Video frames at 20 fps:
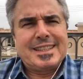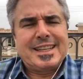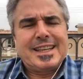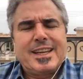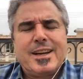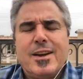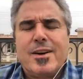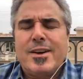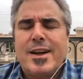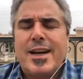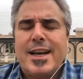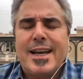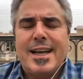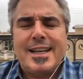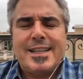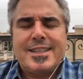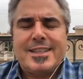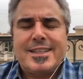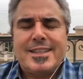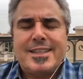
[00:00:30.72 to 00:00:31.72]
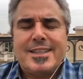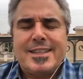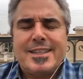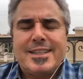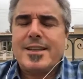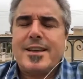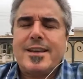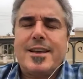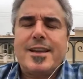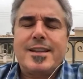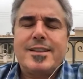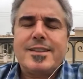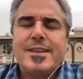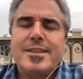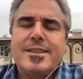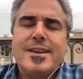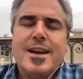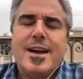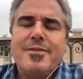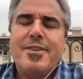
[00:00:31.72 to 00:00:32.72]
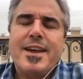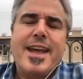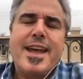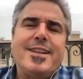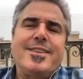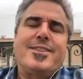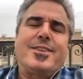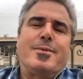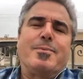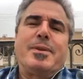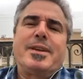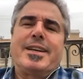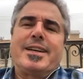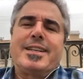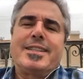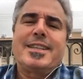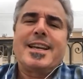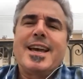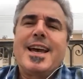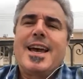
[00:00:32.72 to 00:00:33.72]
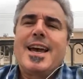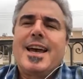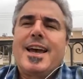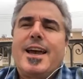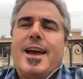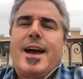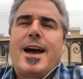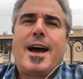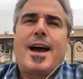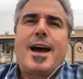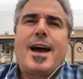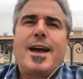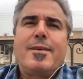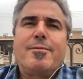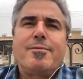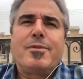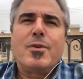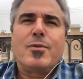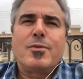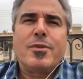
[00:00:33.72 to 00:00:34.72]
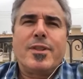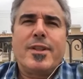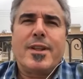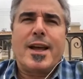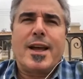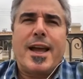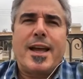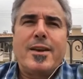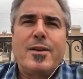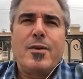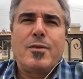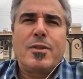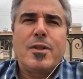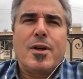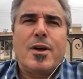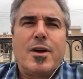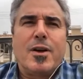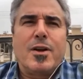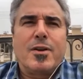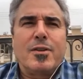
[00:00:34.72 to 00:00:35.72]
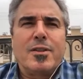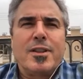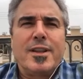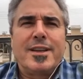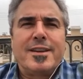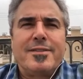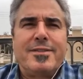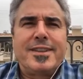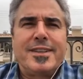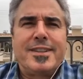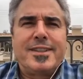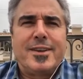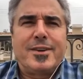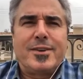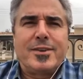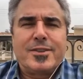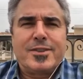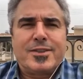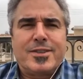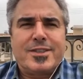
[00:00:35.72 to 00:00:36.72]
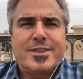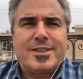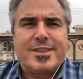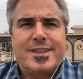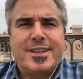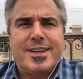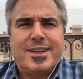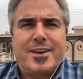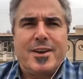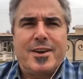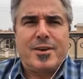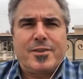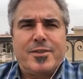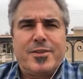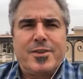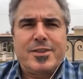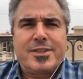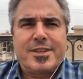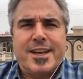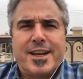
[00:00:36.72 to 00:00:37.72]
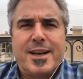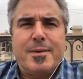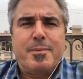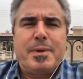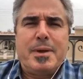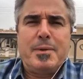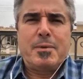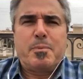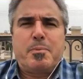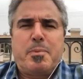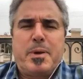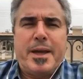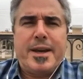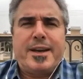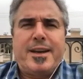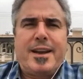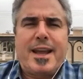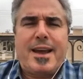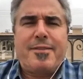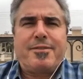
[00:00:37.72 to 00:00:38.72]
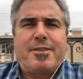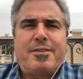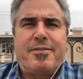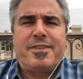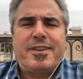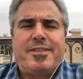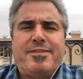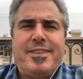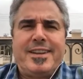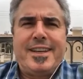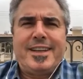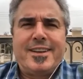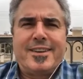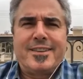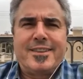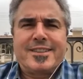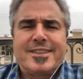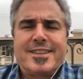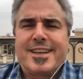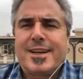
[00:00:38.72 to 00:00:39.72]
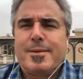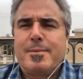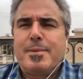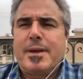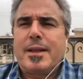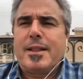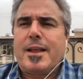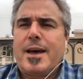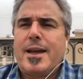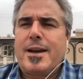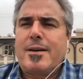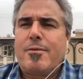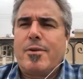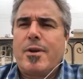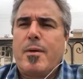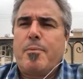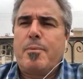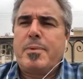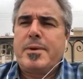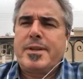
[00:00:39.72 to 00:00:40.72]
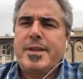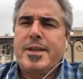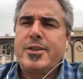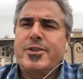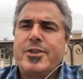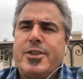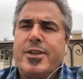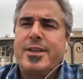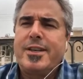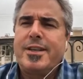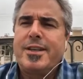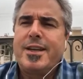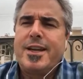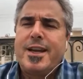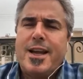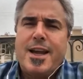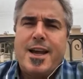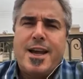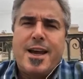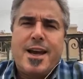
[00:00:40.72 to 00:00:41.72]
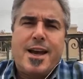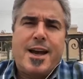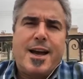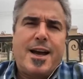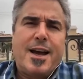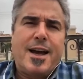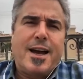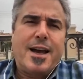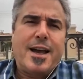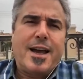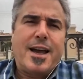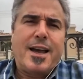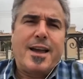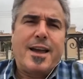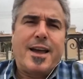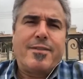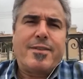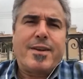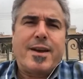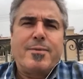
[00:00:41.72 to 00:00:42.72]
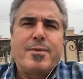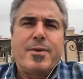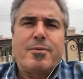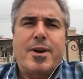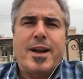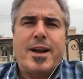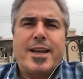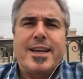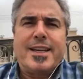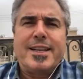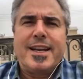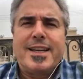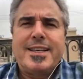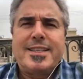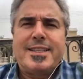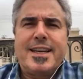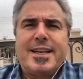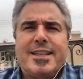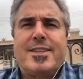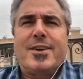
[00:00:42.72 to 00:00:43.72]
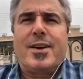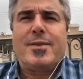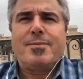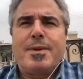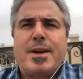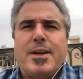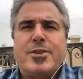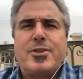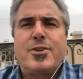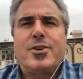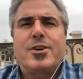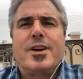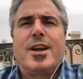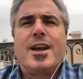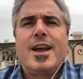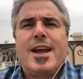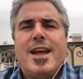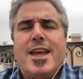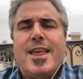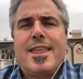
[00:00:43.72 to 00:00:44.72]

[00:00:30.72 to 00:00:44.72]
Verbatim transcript: You know, it's that's it's a tough answer because I don't I no longer live in those. You know, there's going to be repetitive after fifty years. There's going to be a lot of repetition, and Uh, I, I've come to recognize that, so I'm not sure